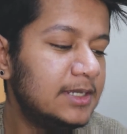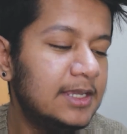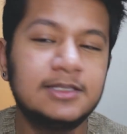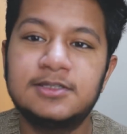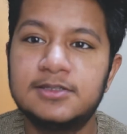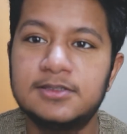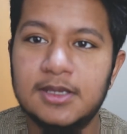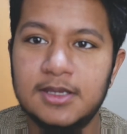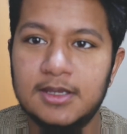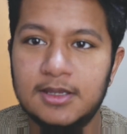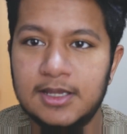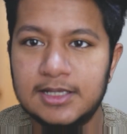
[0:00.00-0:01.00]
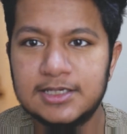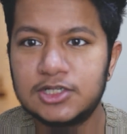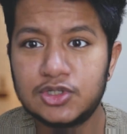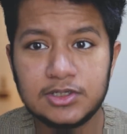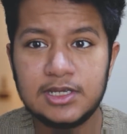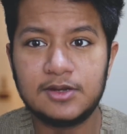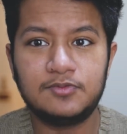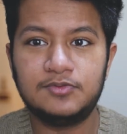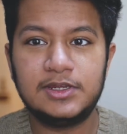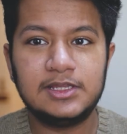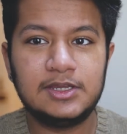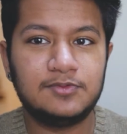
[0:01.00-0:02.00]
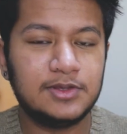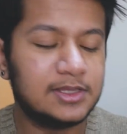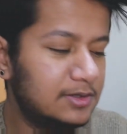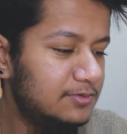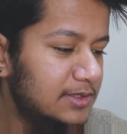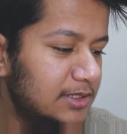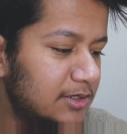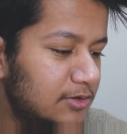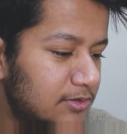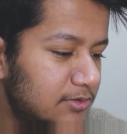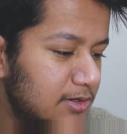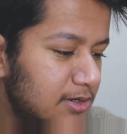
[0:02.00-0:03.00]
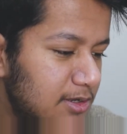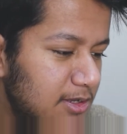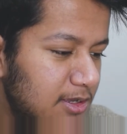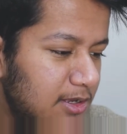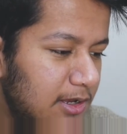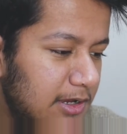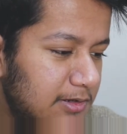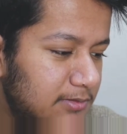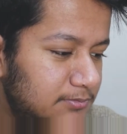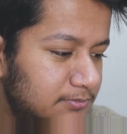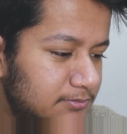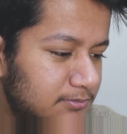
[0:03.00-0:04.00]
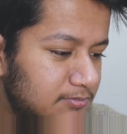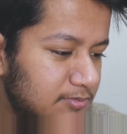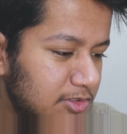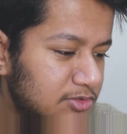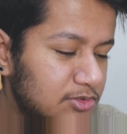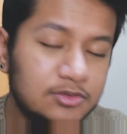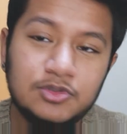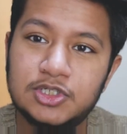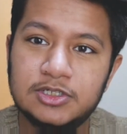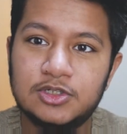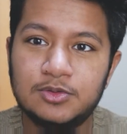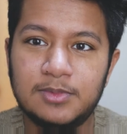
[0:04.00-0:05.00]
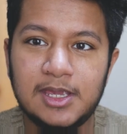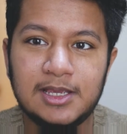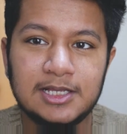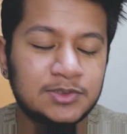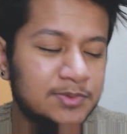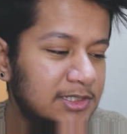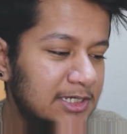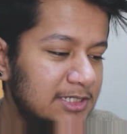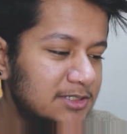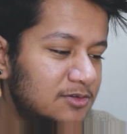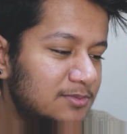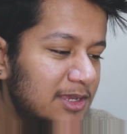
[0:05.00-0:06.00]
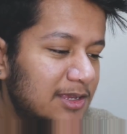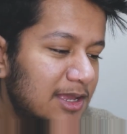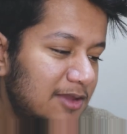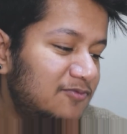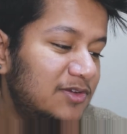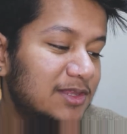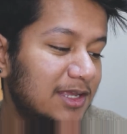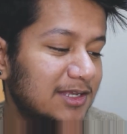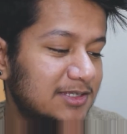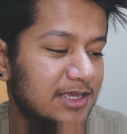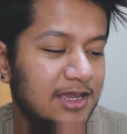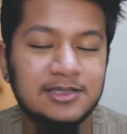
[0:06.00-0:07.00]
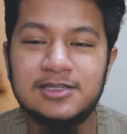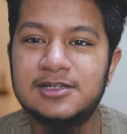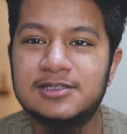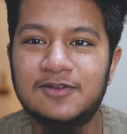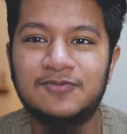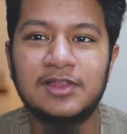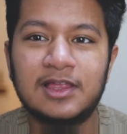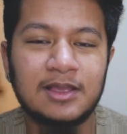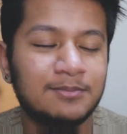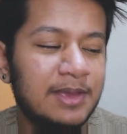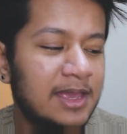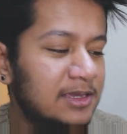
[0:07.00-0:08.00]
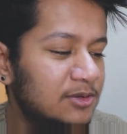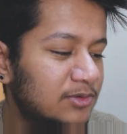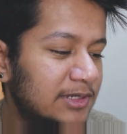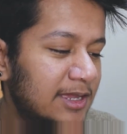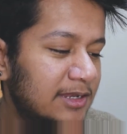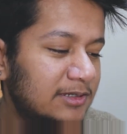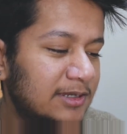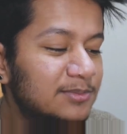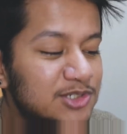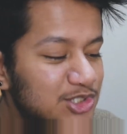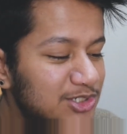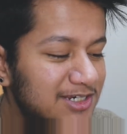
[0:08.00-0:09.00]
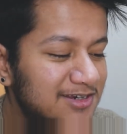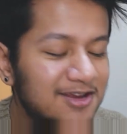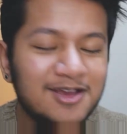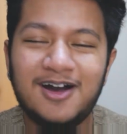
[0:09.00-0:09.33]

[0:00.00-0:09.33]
It's, it's actually a really, really, really good um, solution to make. It's really easy to make. I feel like a scientist. I feel like I'm back in organic chemistry